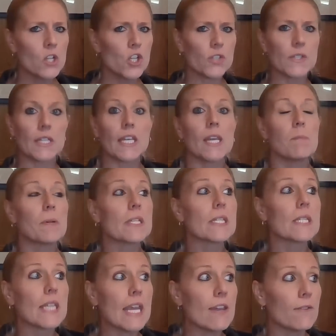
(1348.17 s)
just to keep
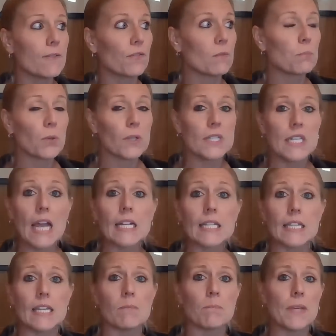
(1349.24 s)
us safe and
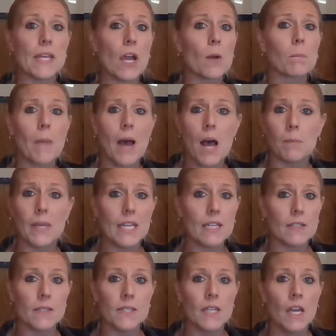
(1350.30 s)
protected and be our
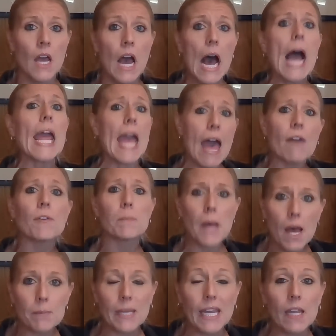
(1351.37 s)
mommies. I have a
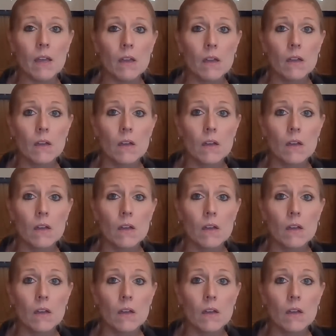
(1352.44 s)
mommy.